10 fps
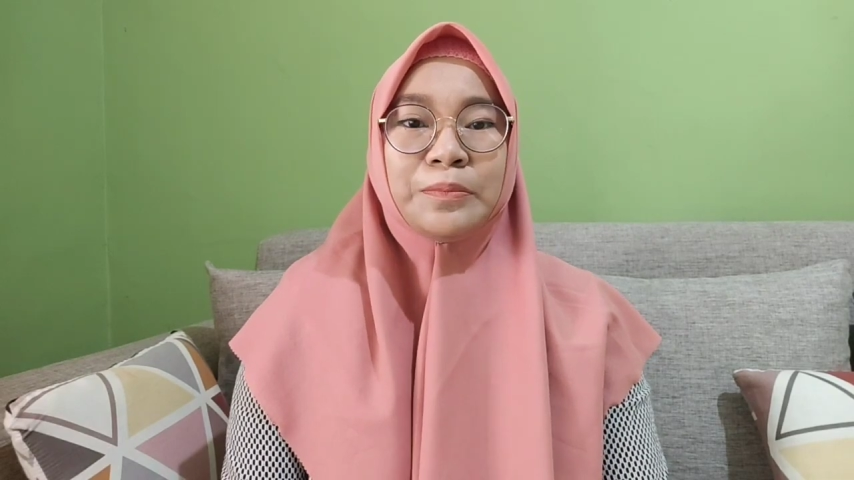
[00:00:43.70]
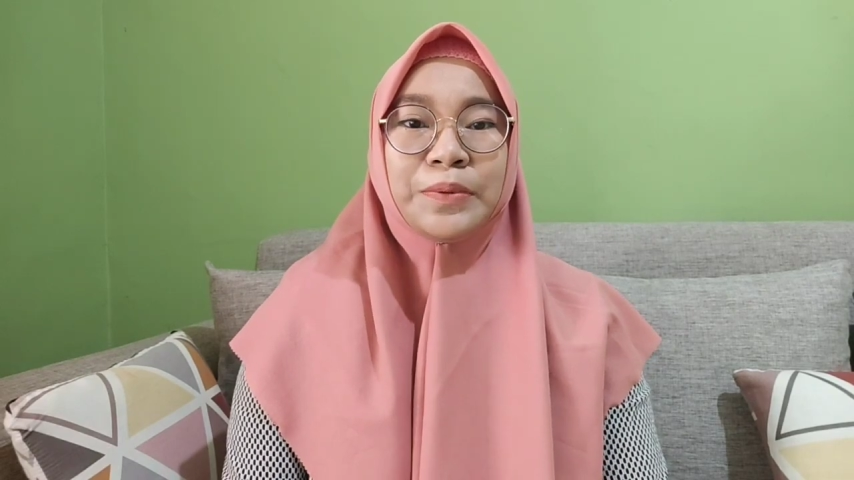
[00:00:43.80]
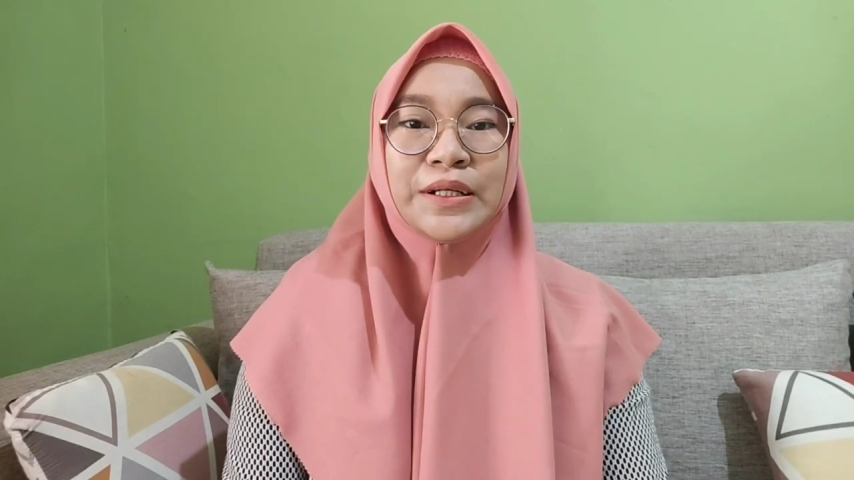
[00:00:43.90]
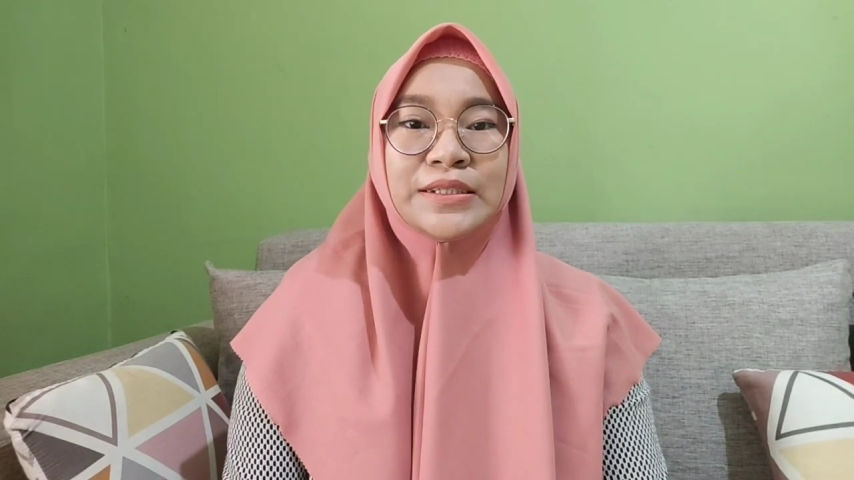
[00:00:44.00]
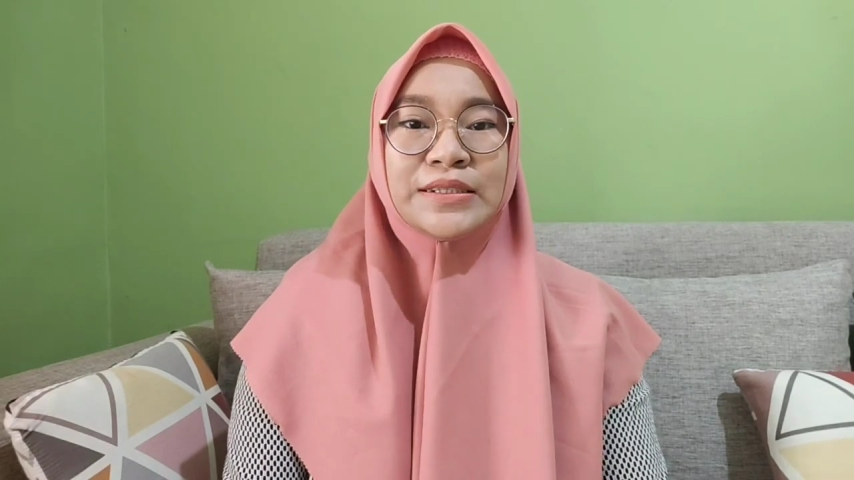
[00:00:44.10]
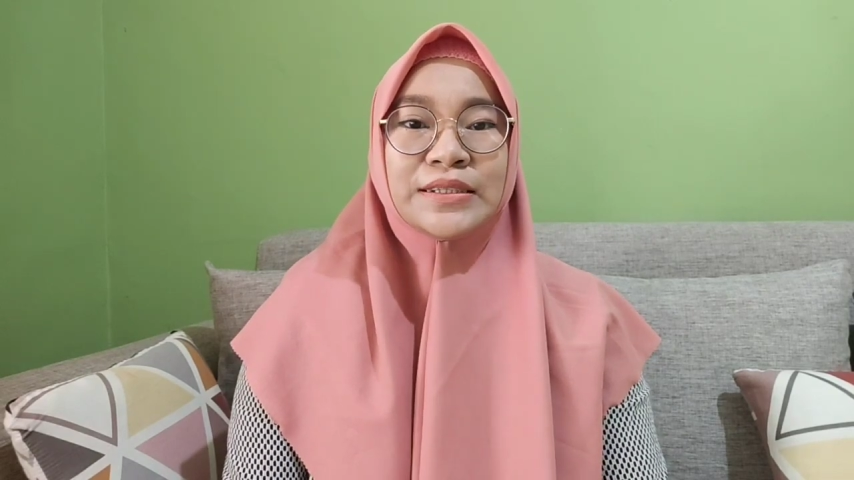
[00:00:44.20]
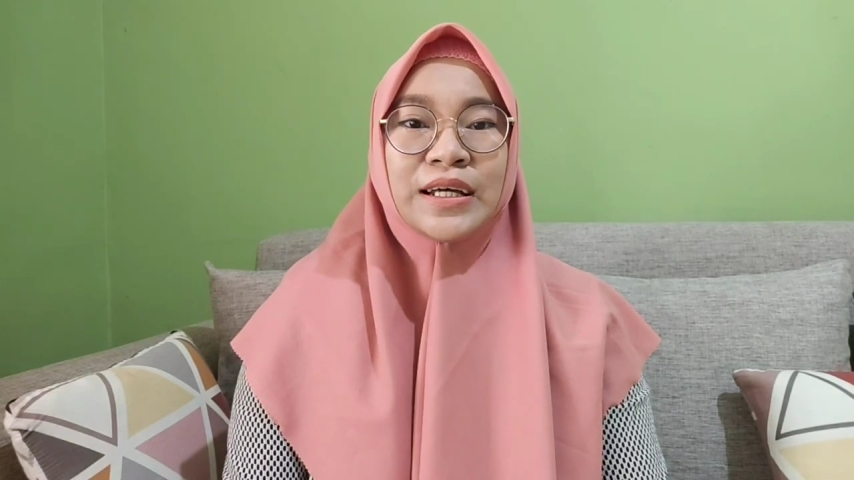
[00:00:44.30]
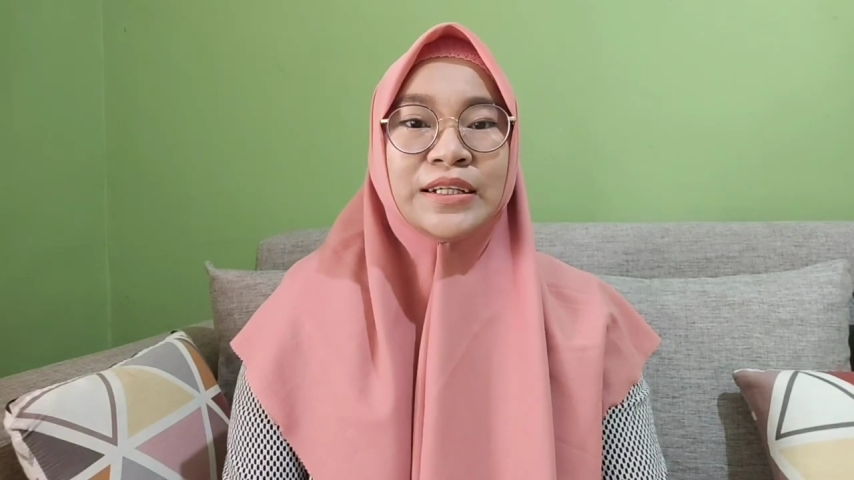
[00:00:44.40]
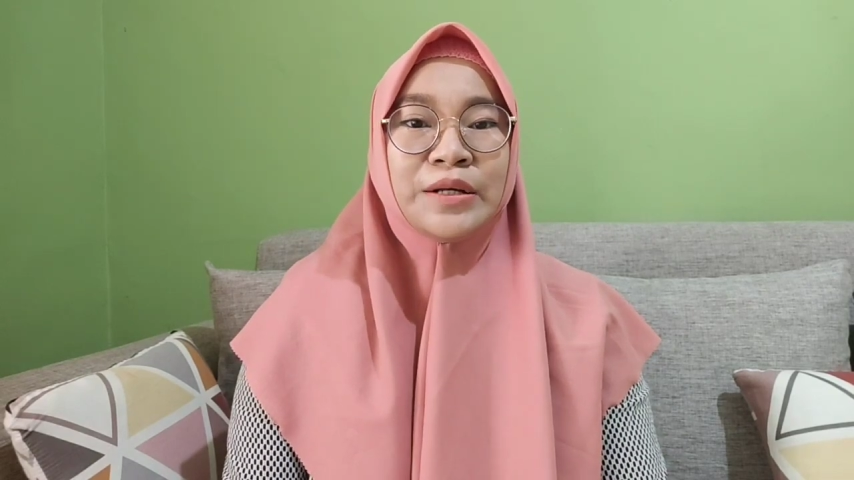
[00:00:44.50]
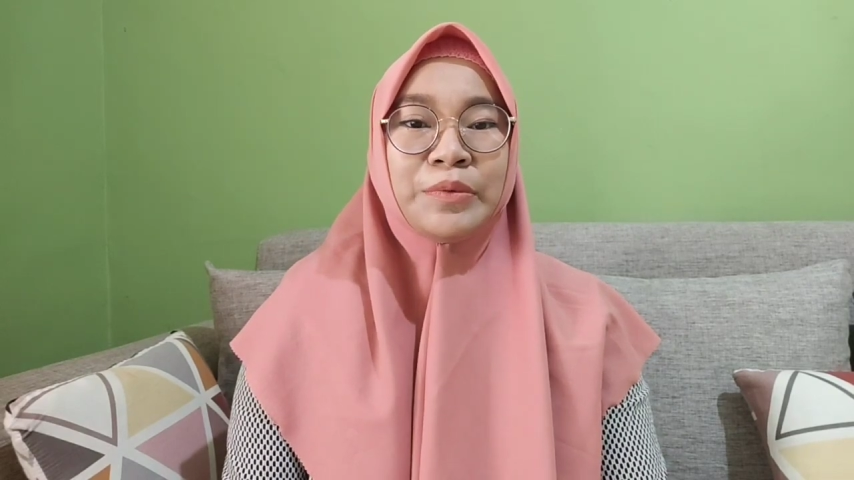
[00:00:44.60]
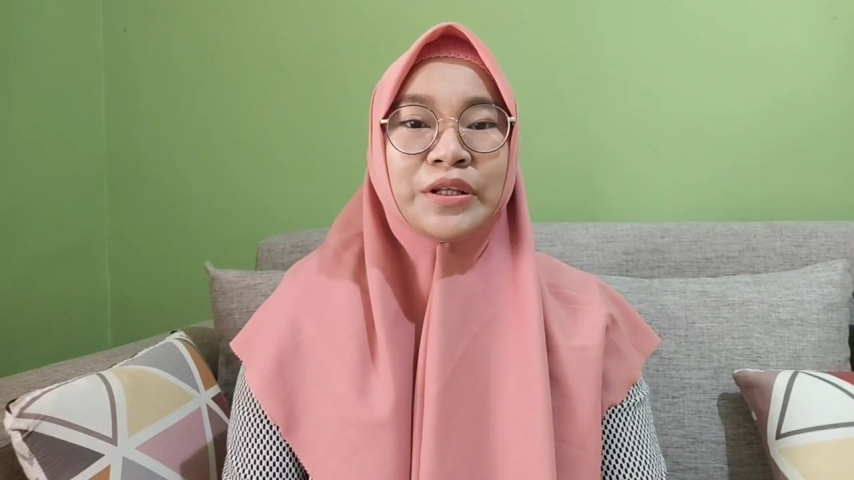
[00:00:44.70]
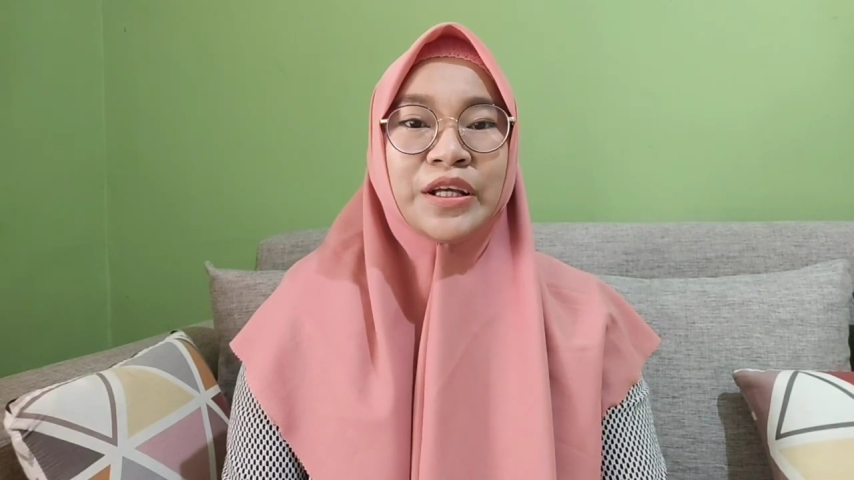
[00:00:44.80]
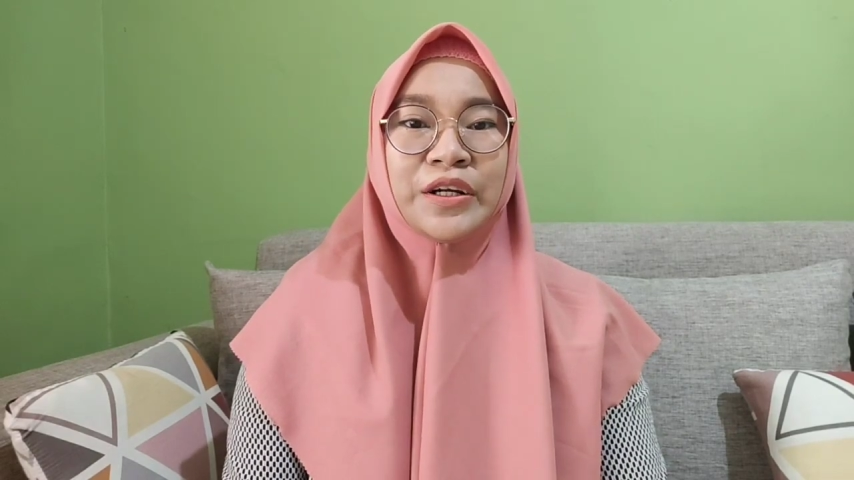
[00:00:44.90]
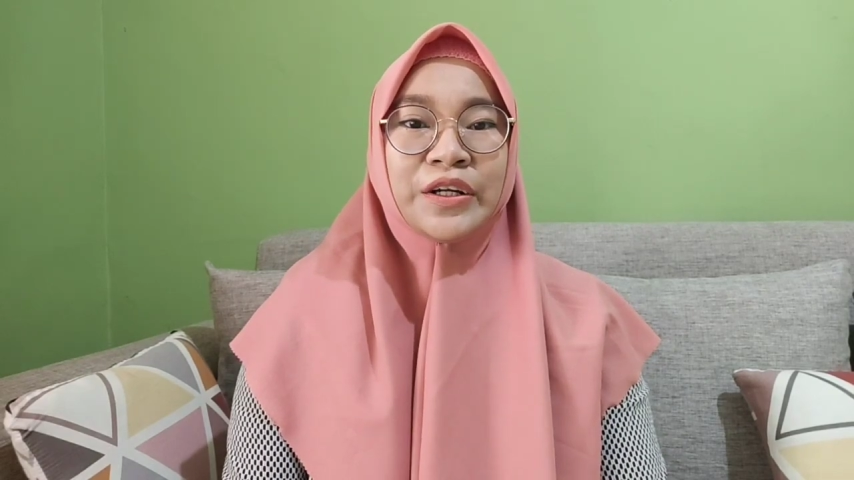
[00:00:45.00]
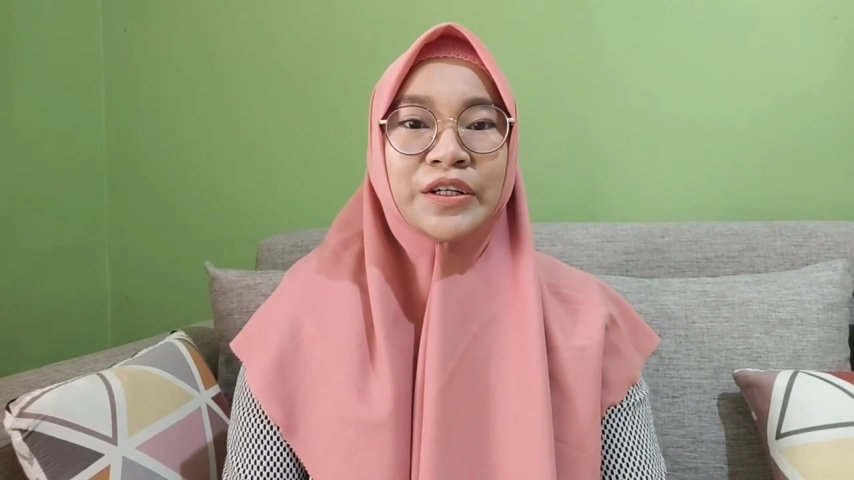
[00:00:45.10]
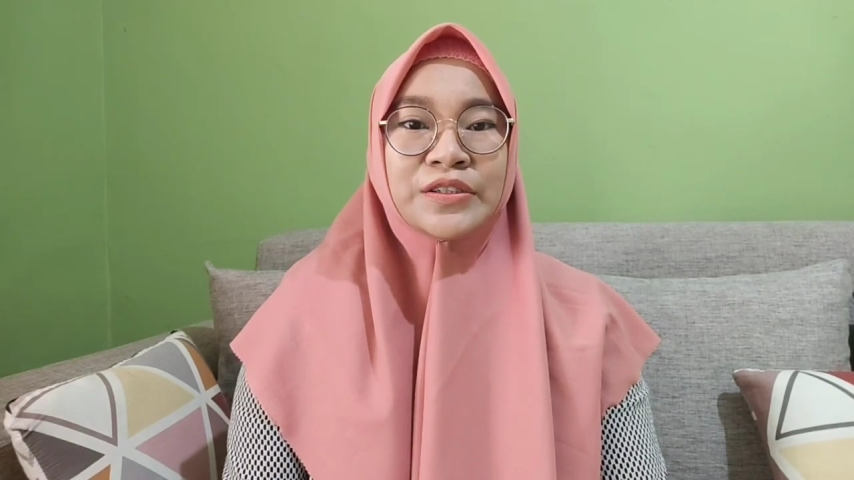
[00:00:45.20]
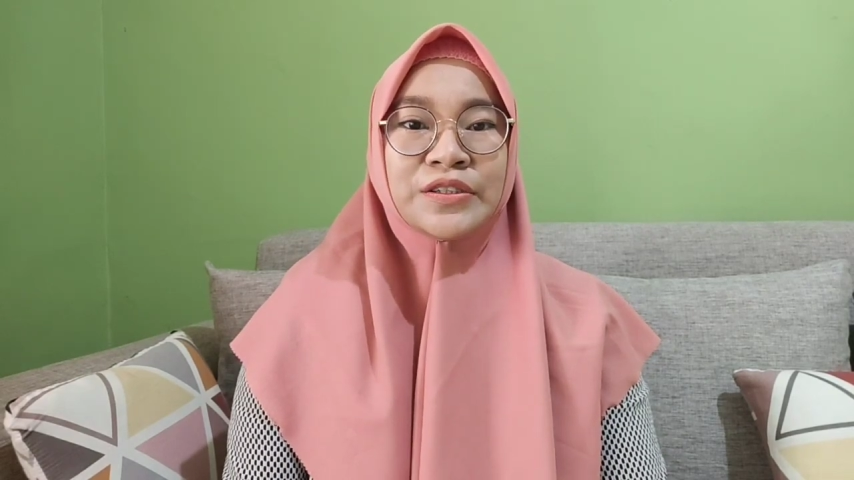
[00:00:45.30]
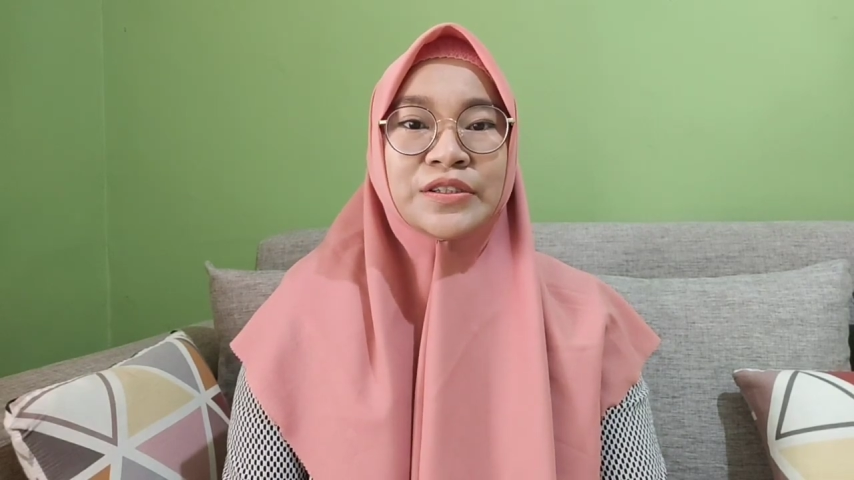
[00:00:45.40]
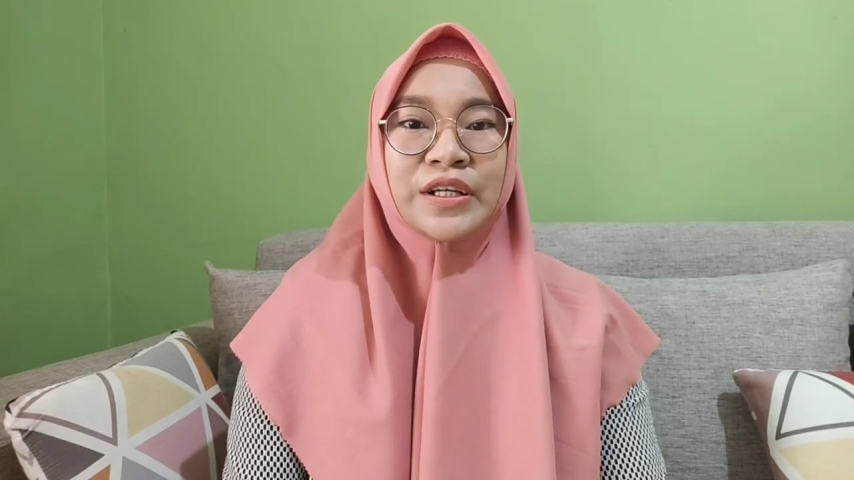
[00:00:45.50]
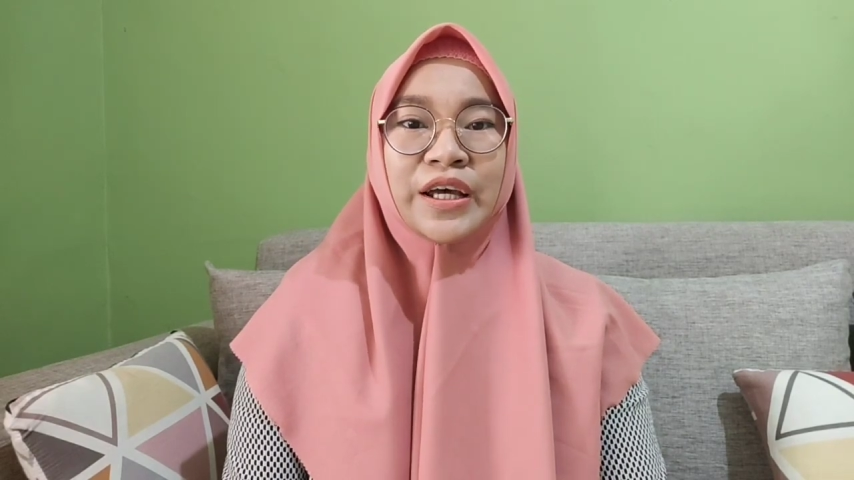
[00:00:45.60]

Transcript: Please study the materials